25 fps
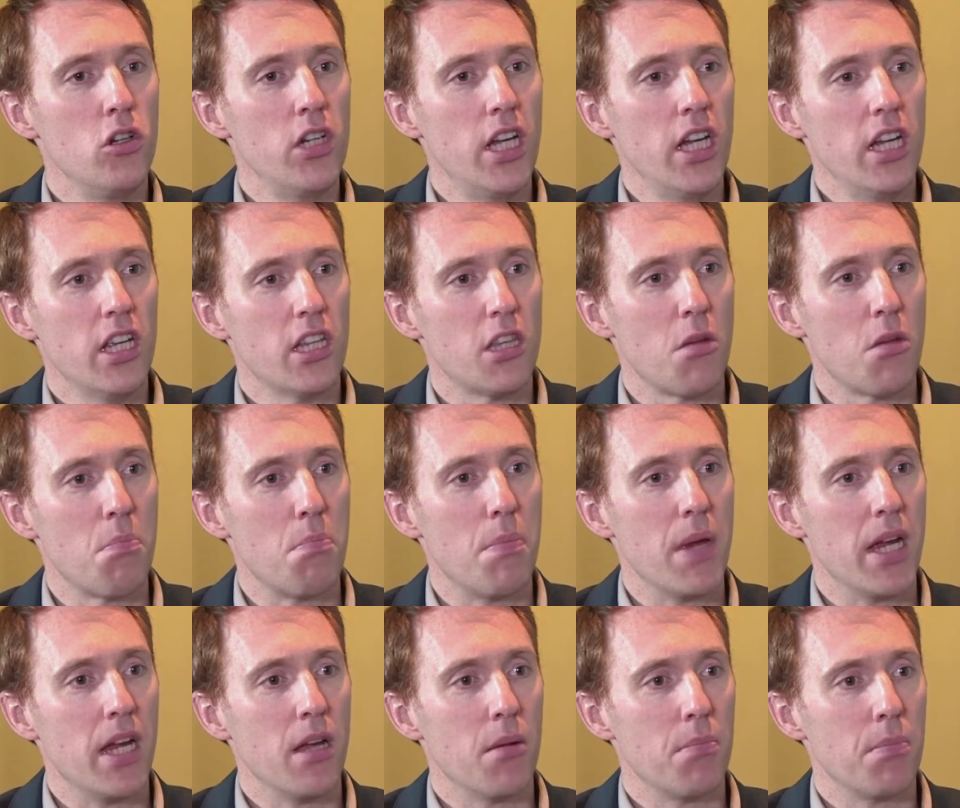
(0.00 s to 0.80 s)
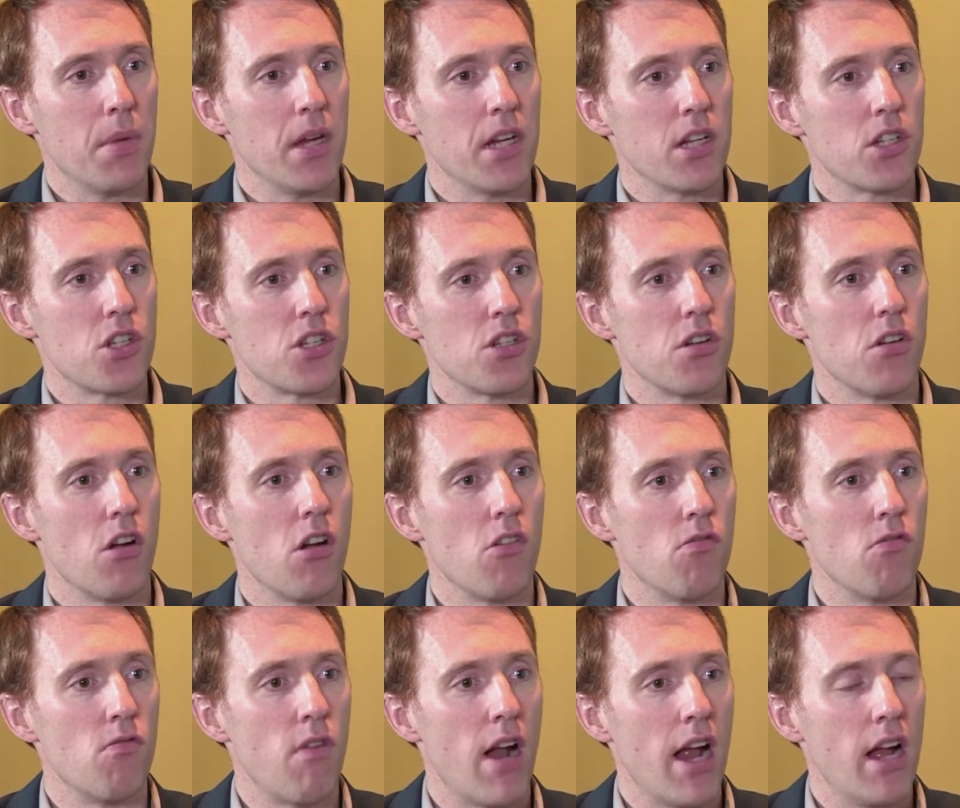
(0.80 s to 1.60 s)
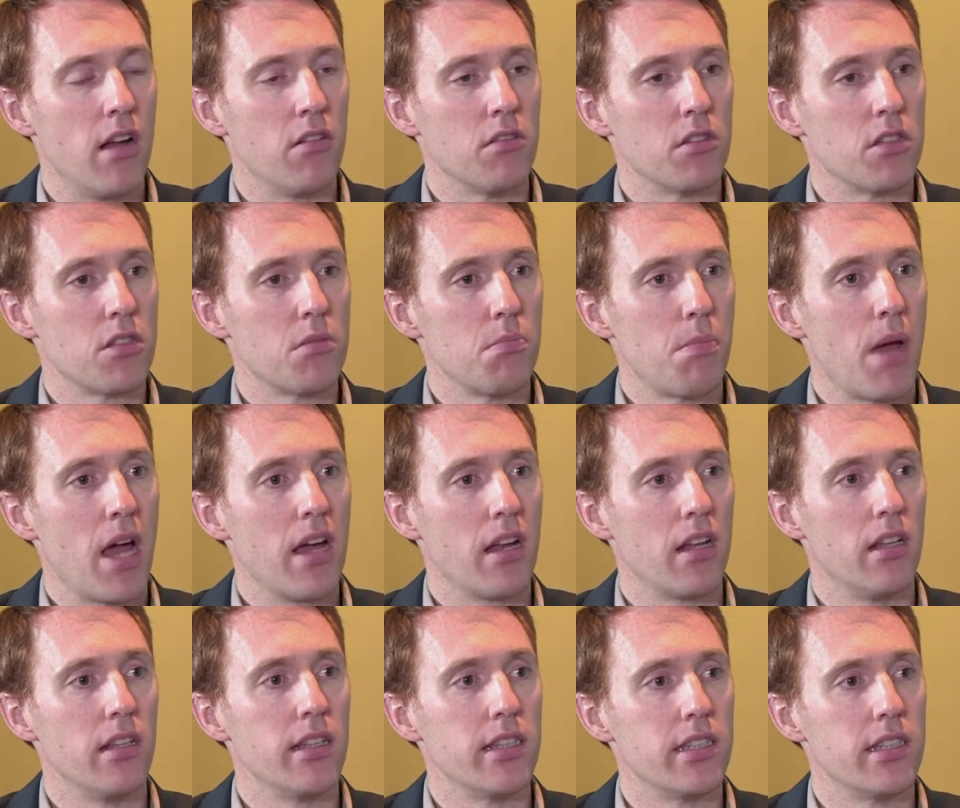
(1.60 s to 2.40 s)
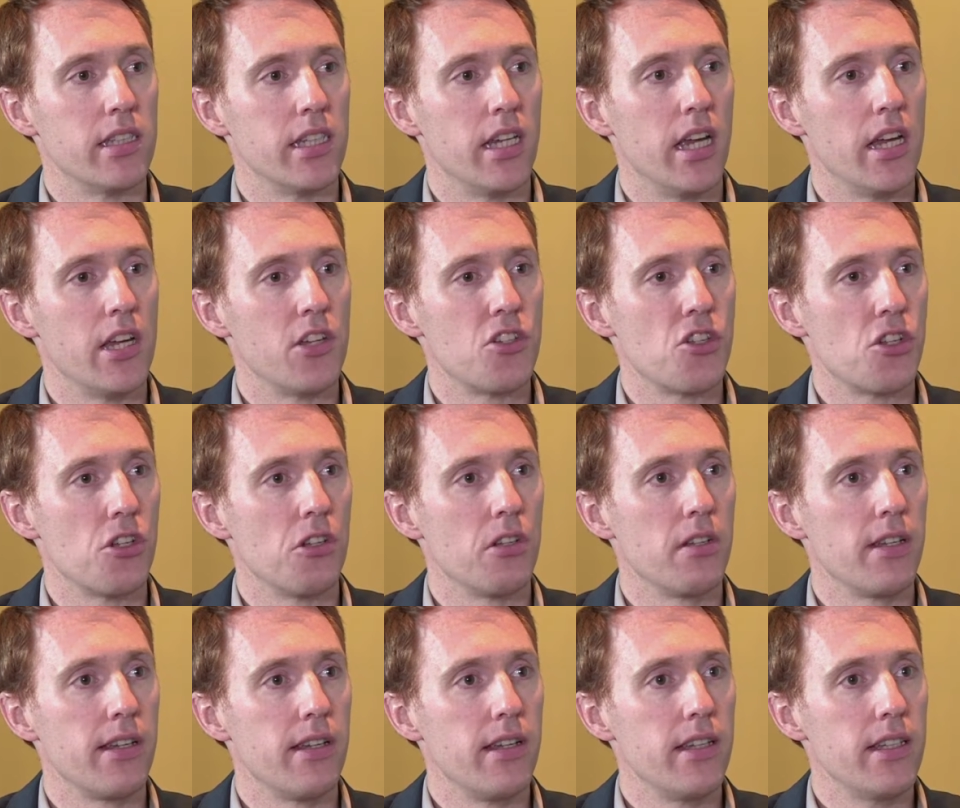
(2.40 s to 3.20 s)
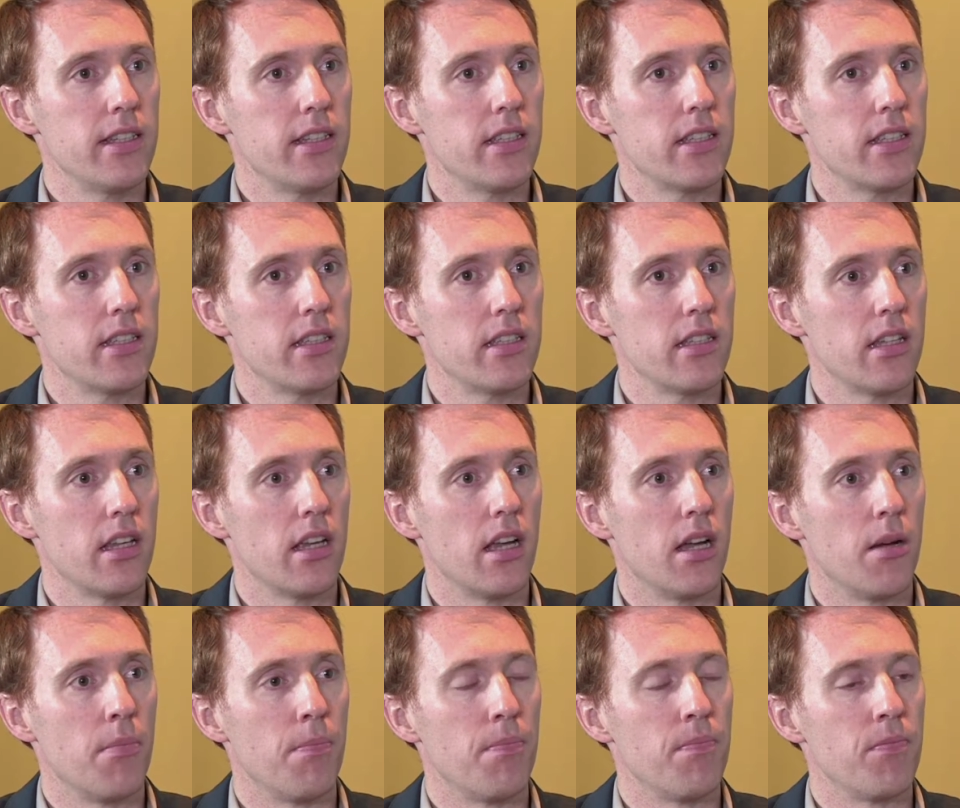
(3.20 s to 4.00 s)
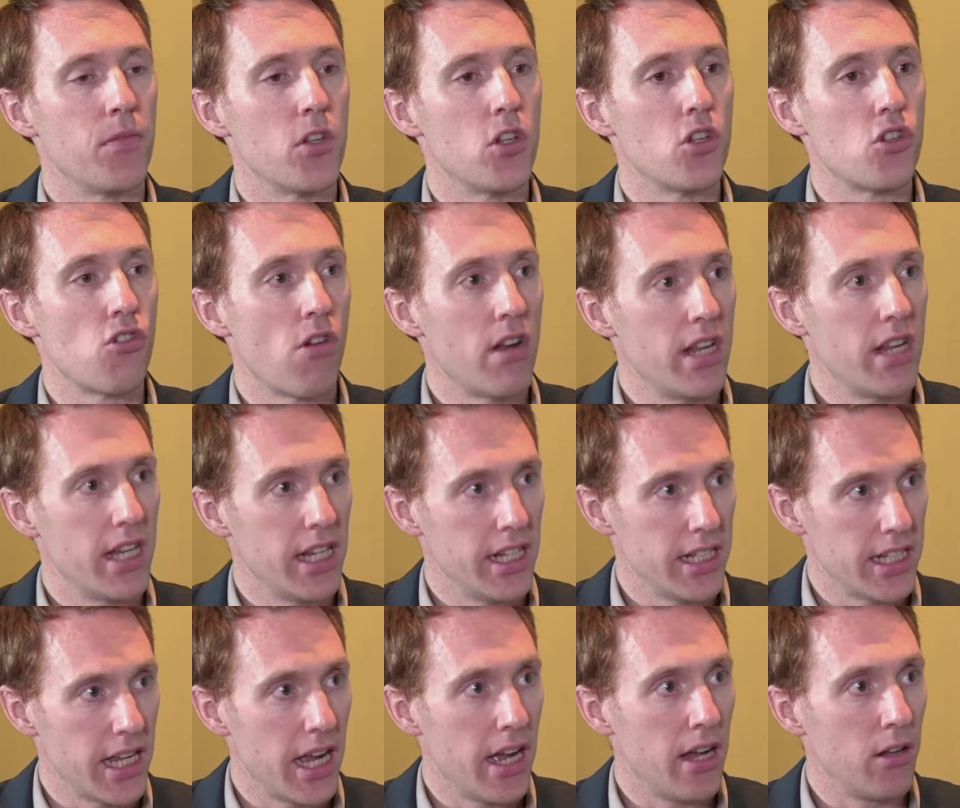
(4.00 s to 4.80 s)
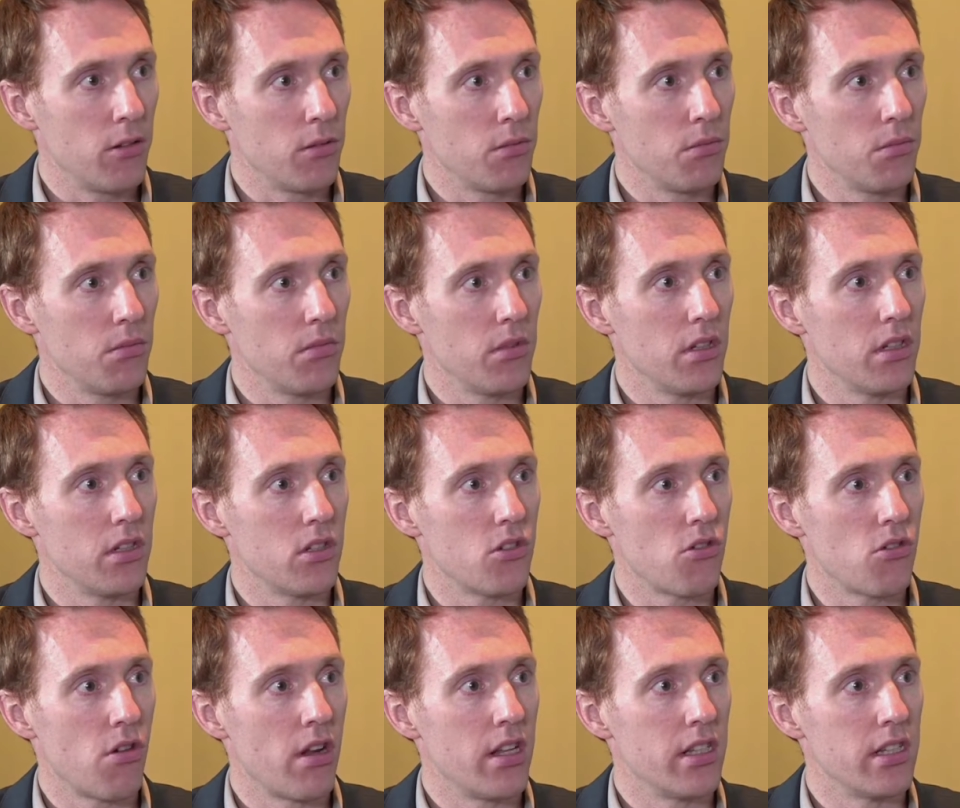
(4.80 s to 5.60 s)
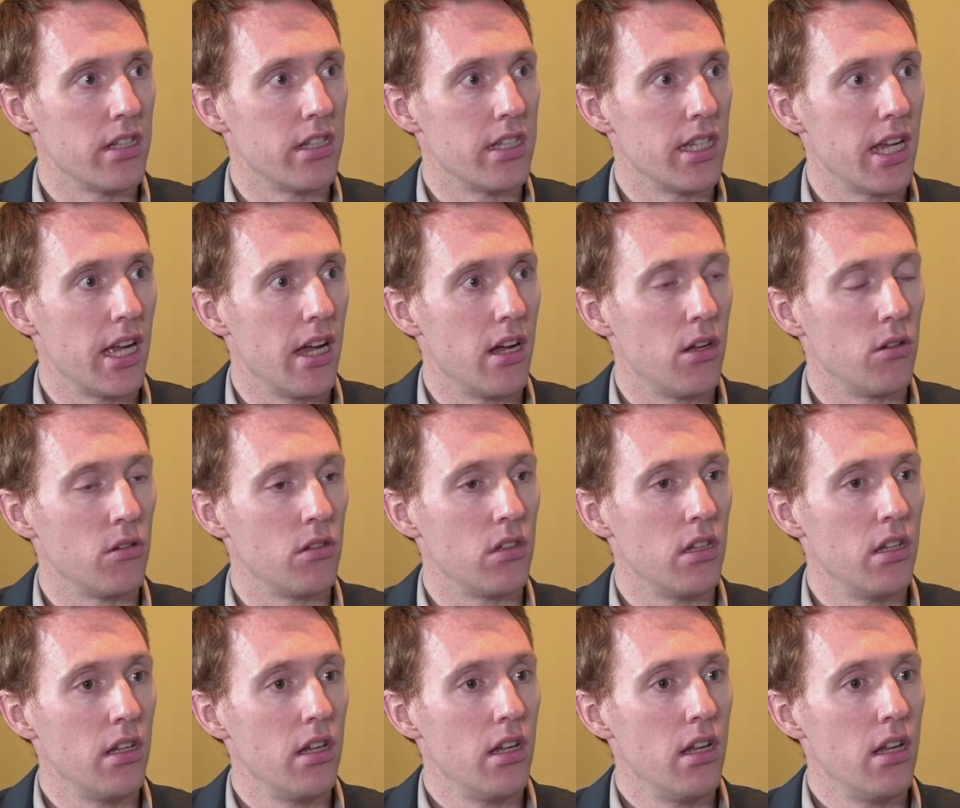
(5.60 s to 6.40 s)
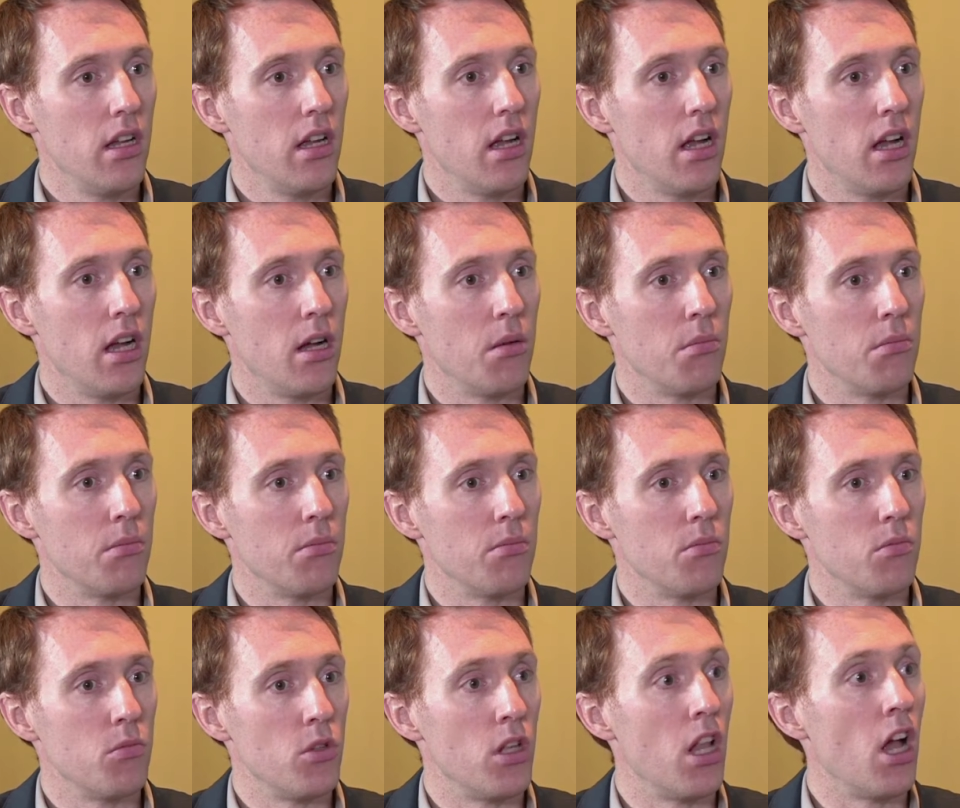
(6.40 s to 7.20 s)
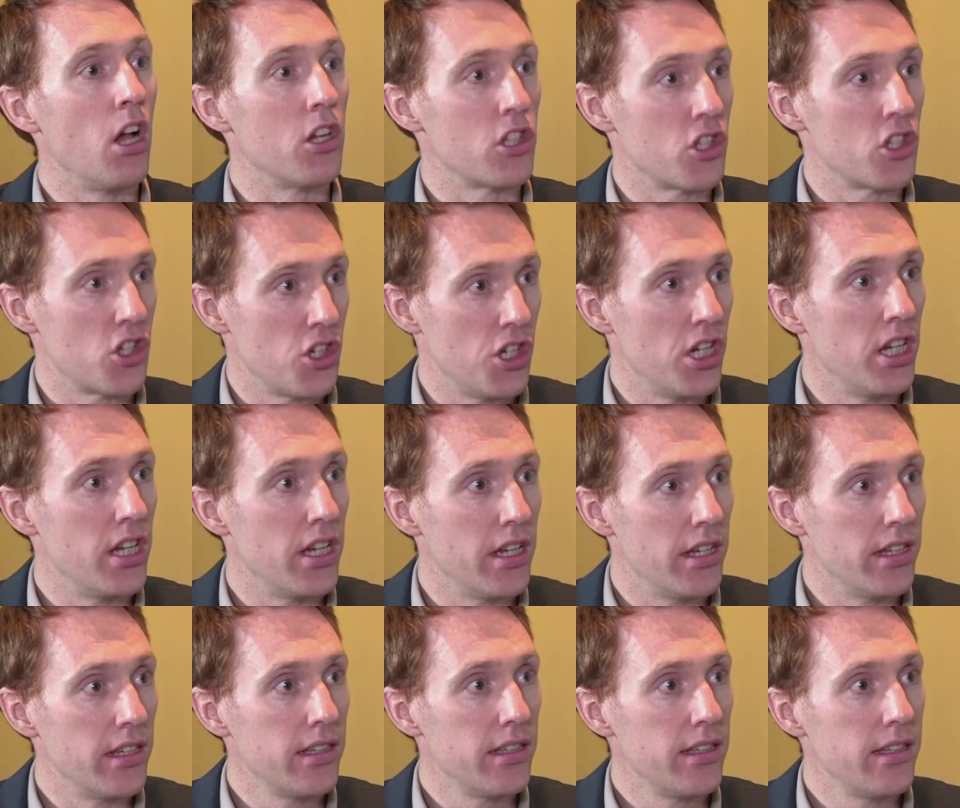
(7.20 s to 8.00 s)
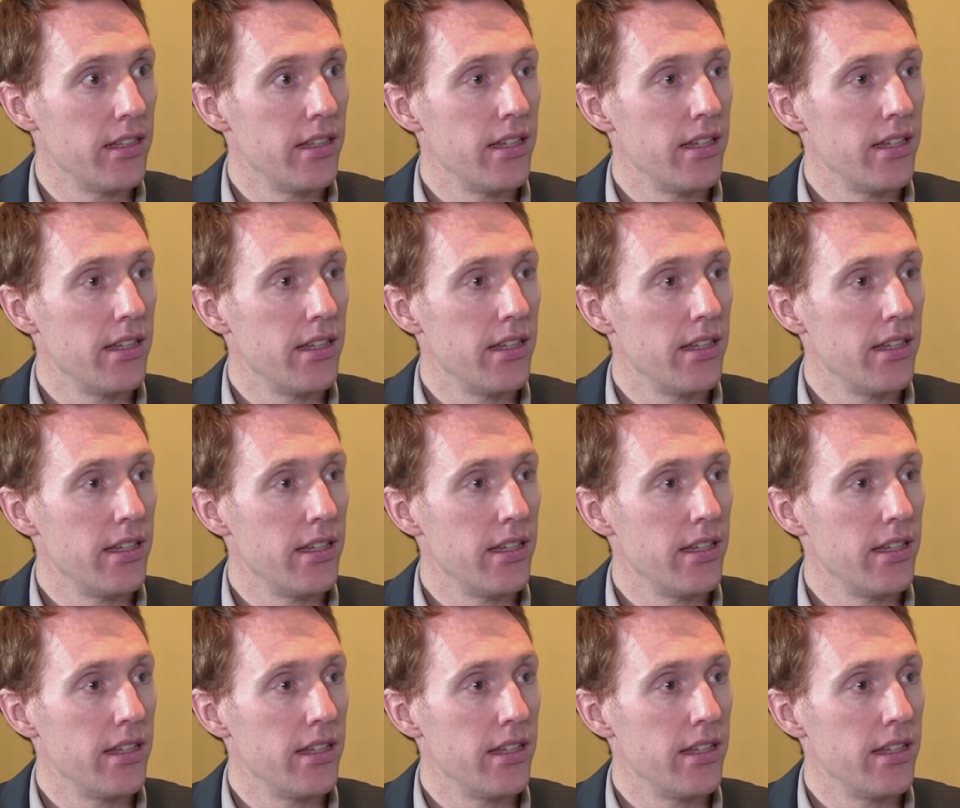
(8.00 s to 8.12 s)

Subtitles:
Looking at the bigger picture around patent litigation, it's trending down. It trended down last year.